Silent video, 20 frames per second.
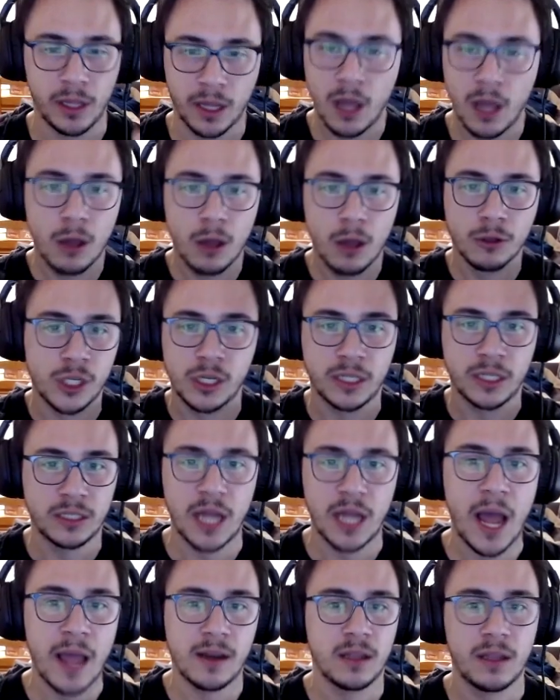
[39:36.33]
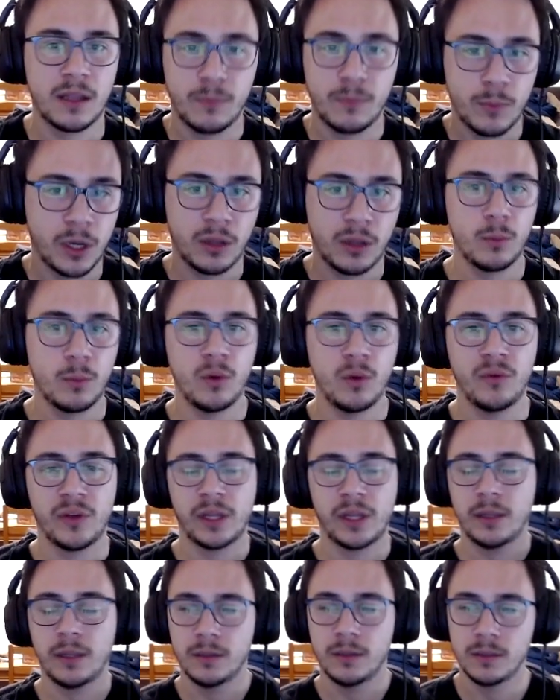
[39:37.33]
oh, she died in the middle of the
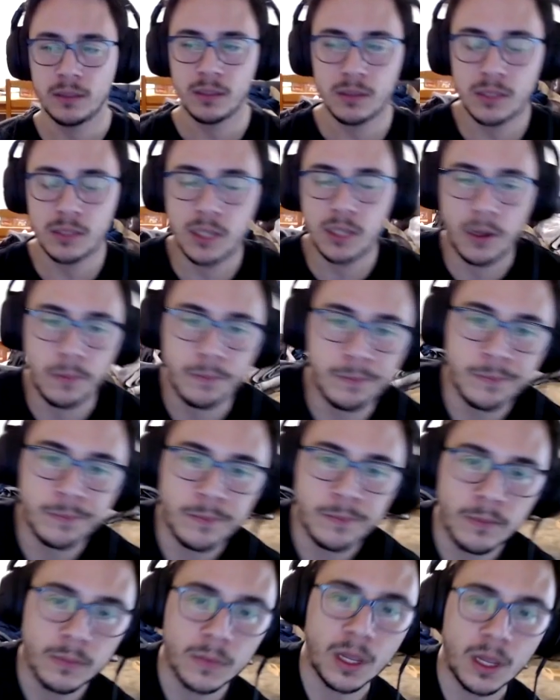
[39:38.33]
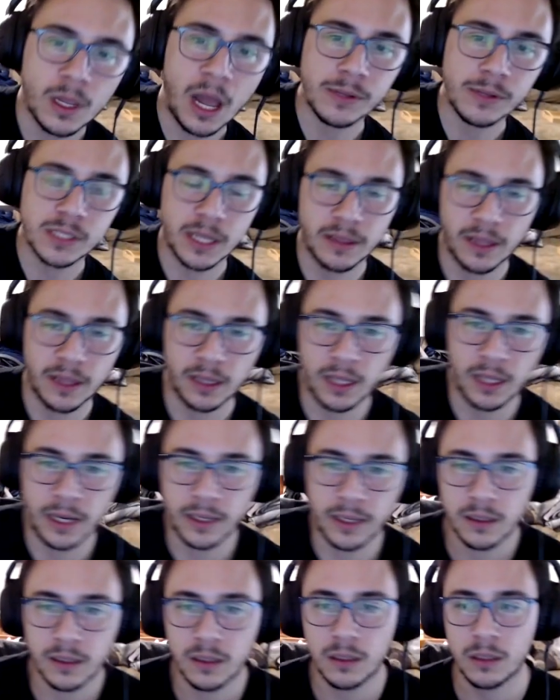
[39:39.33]
movie. So I would say that
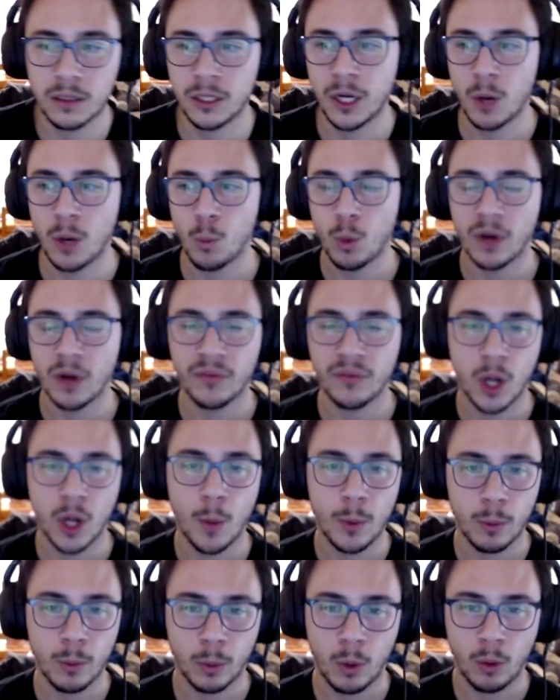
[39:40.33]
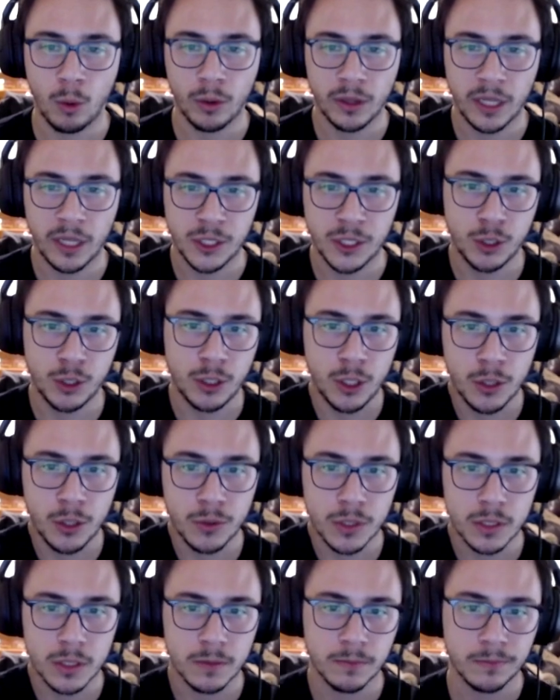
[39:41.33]
like, whatever Kobe recorded, they should
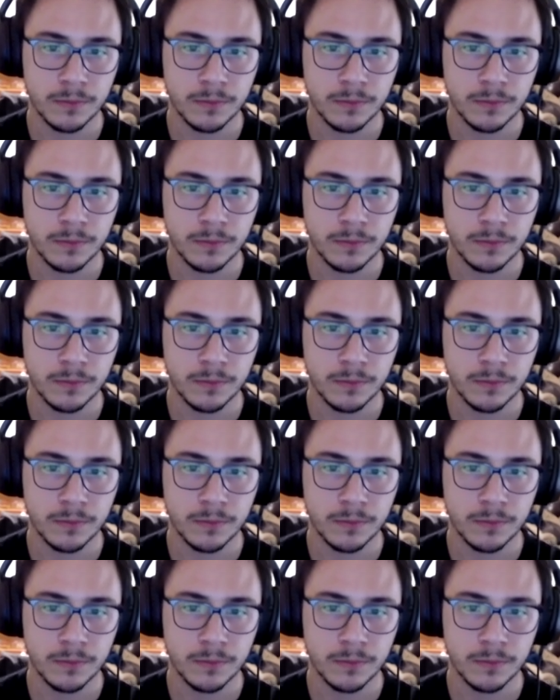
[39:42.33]
use.